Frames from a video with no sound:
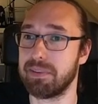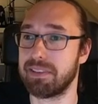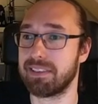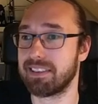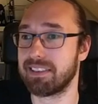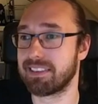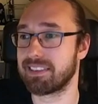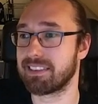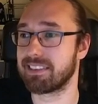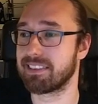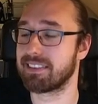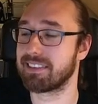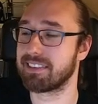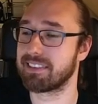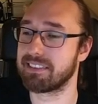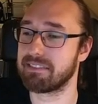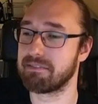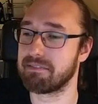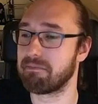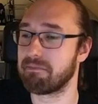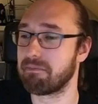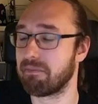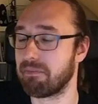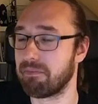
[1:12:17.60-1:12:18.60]
which is
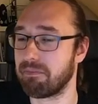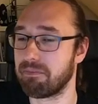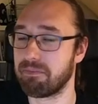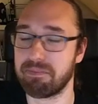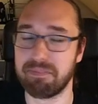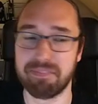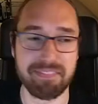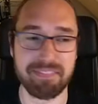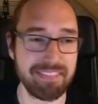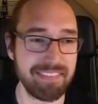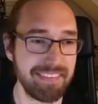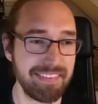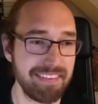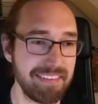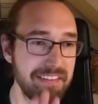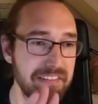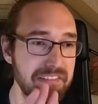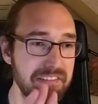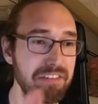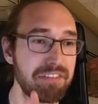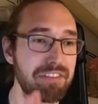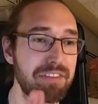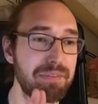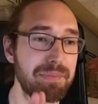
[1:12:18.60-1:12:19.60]

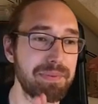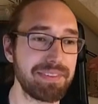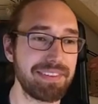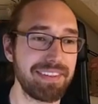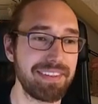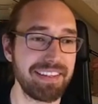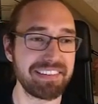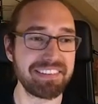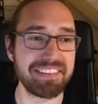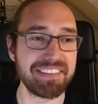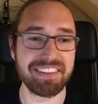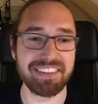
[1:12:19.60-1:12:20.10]
50%